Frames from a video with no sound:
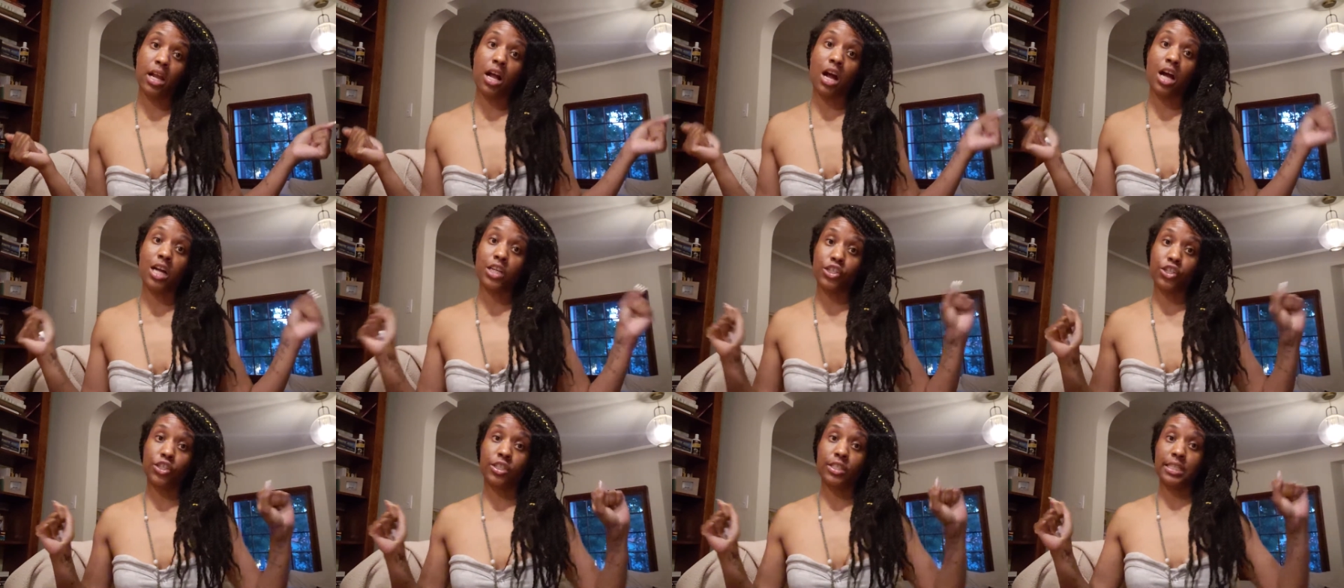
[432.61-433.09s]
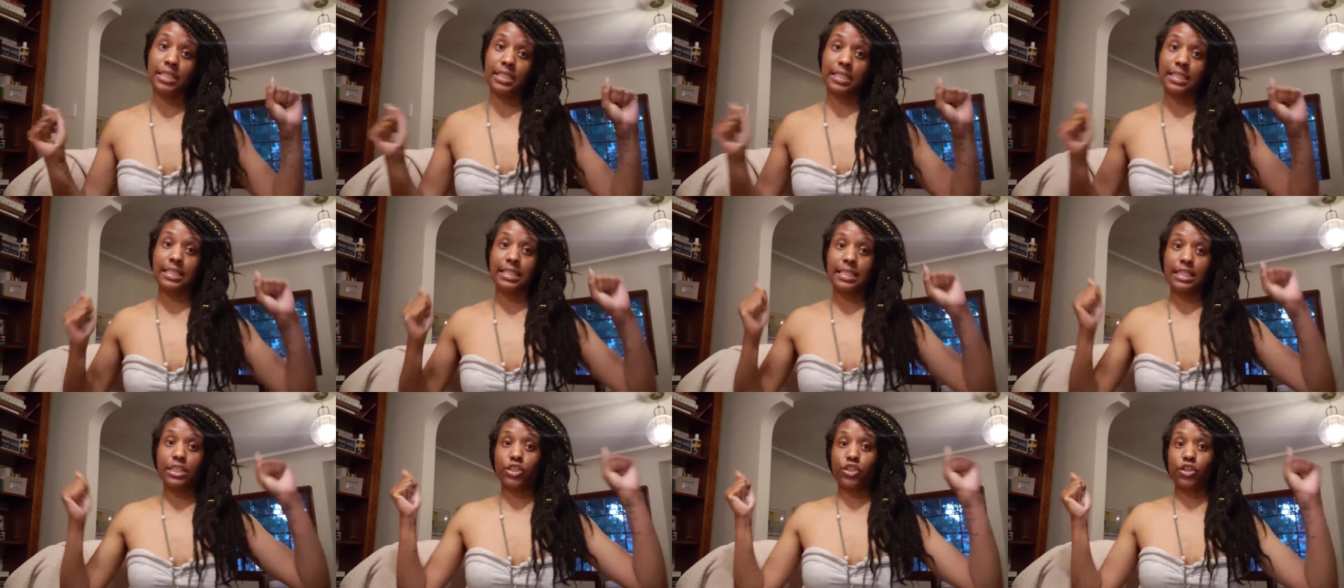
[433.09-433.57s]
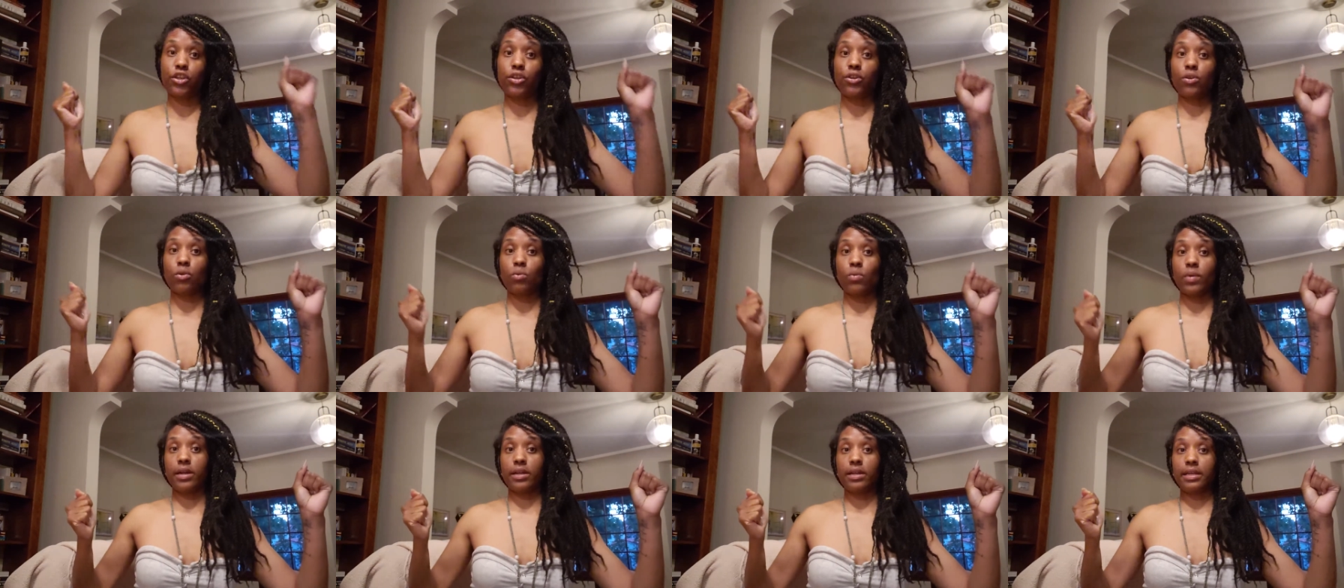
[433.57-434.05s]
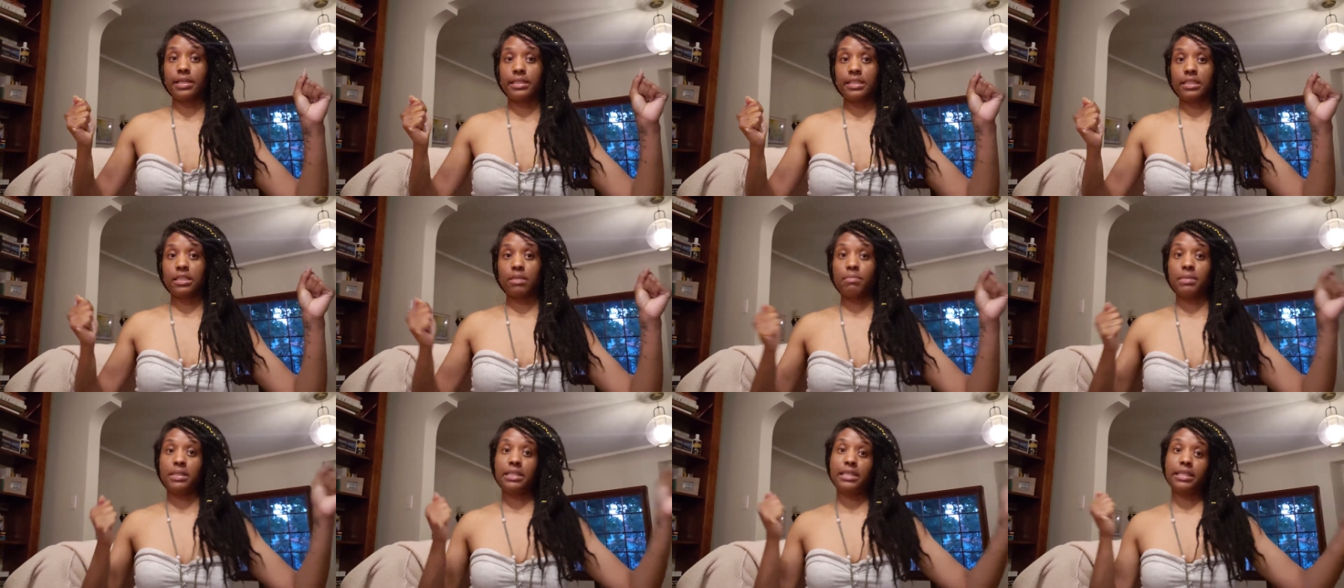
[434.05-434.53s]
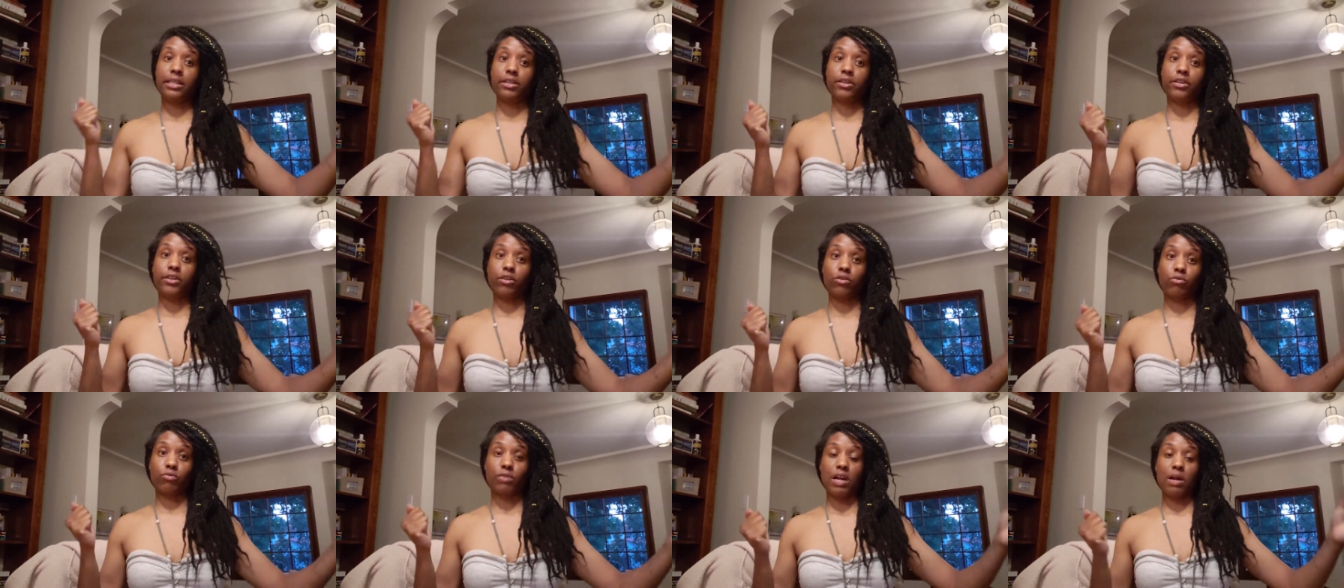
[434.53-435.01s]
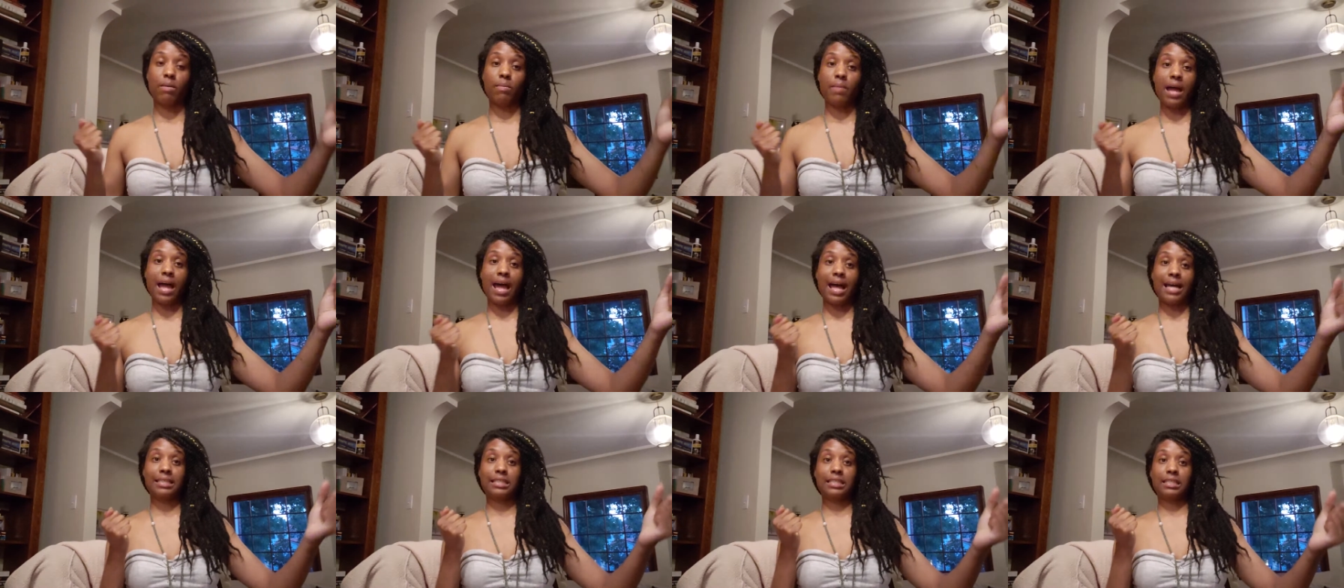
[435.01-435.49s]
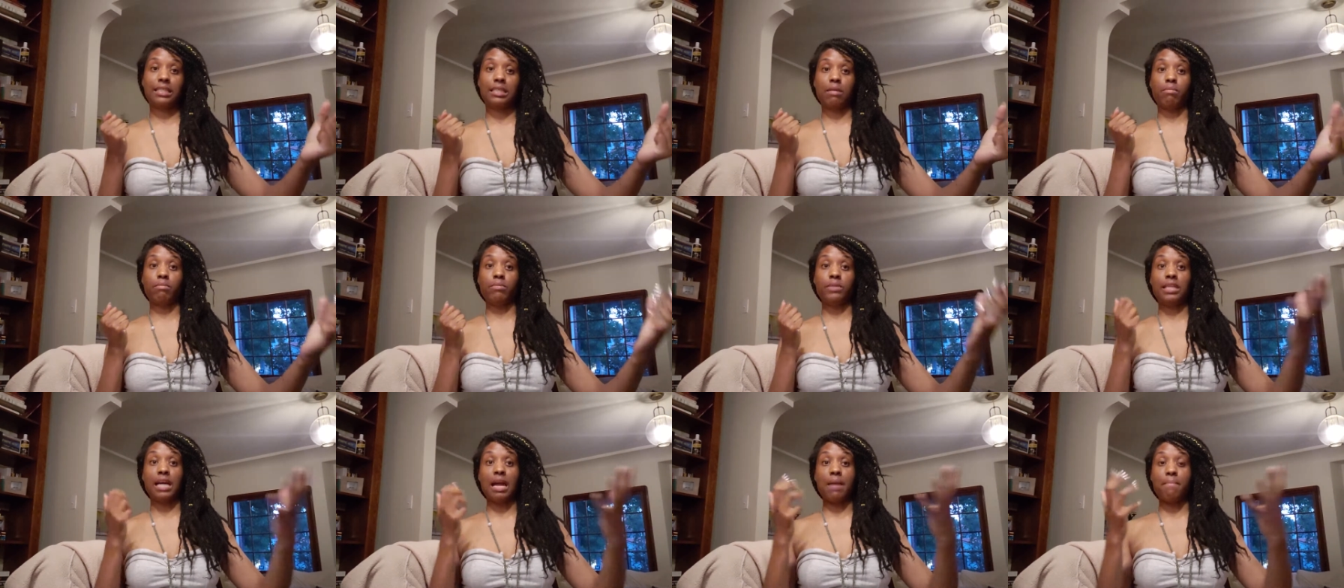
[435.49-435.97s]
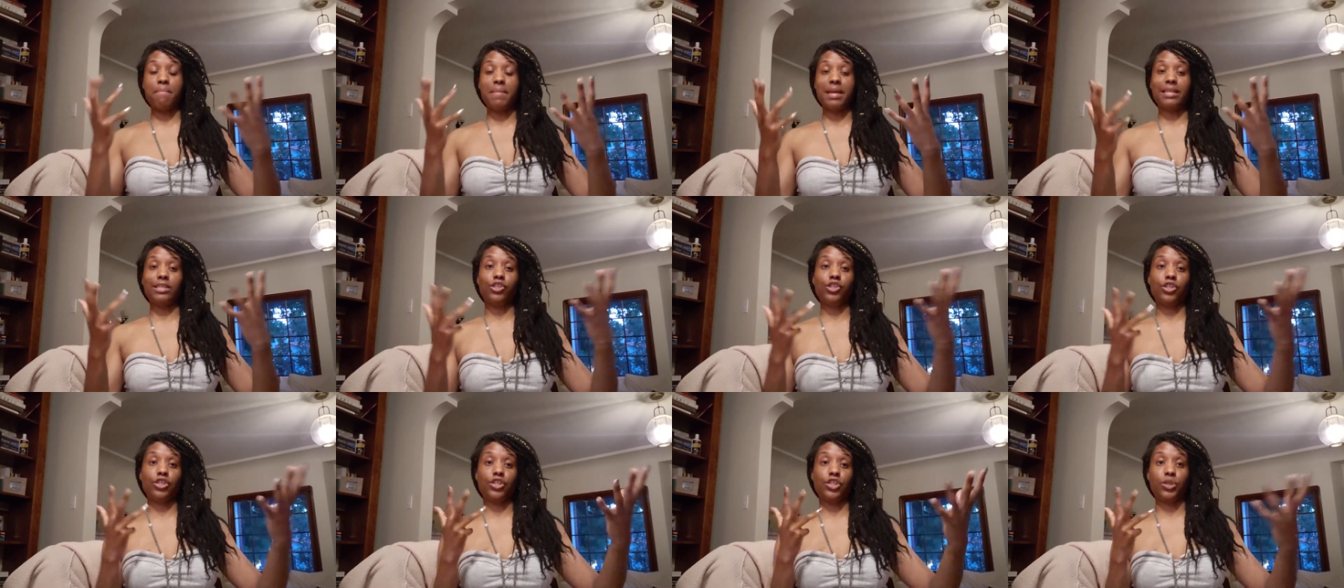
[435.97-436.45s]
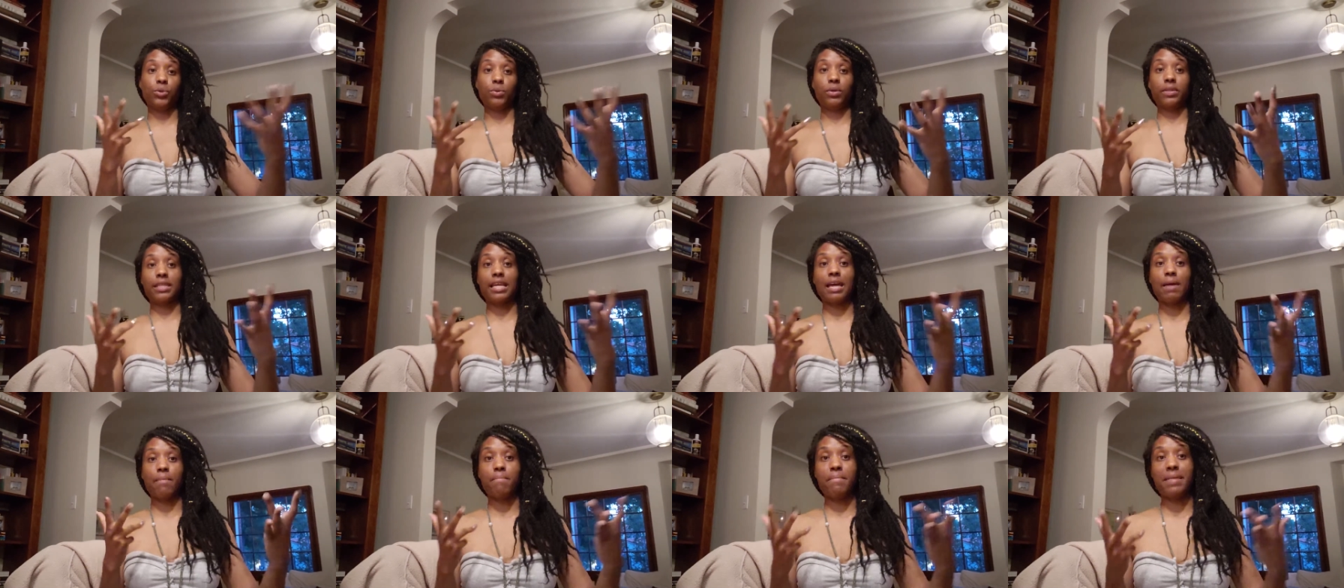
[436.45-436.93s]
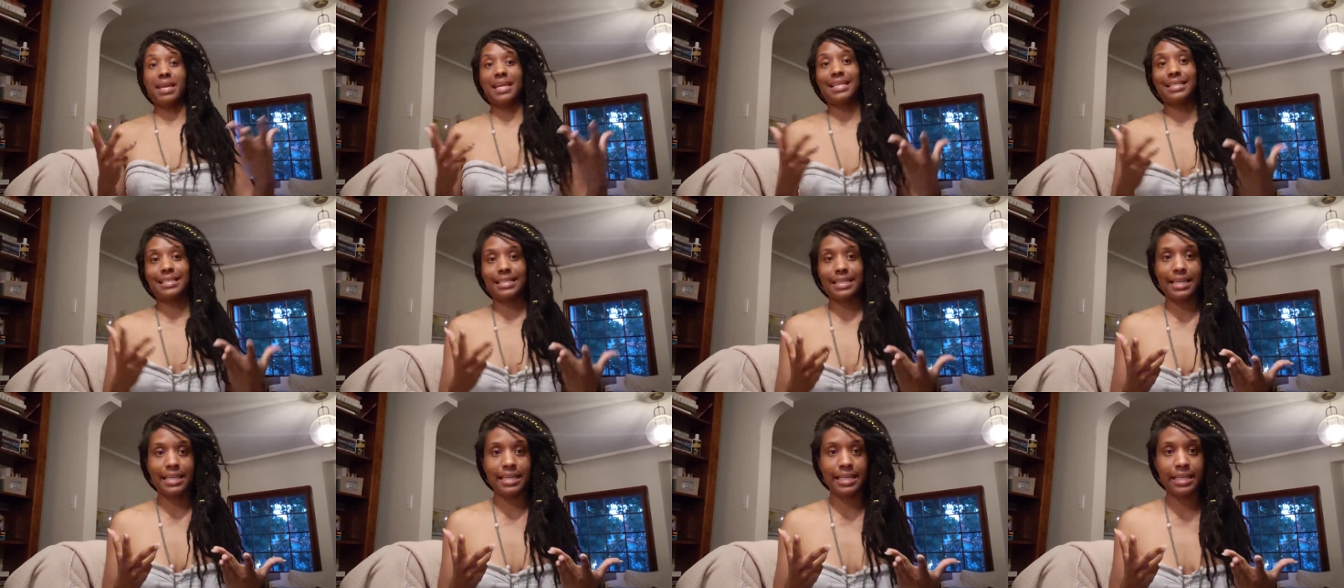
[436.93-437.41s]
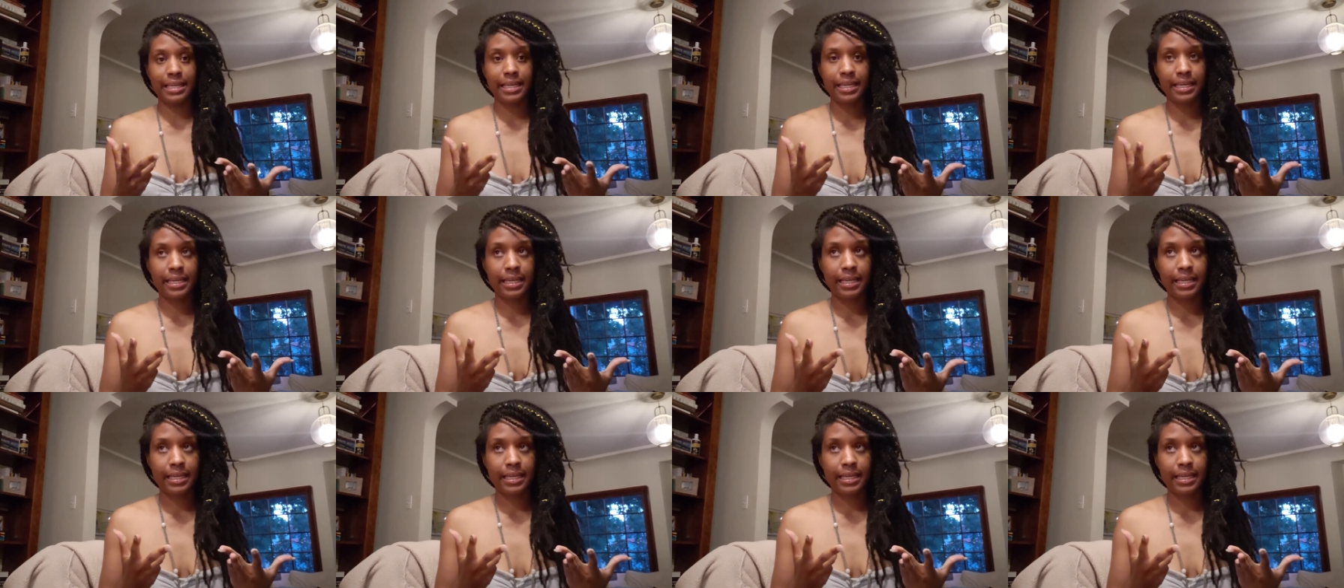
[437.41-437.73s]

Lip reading: Consciousness is eternal, whereas the material realm has some dimension to it that makes it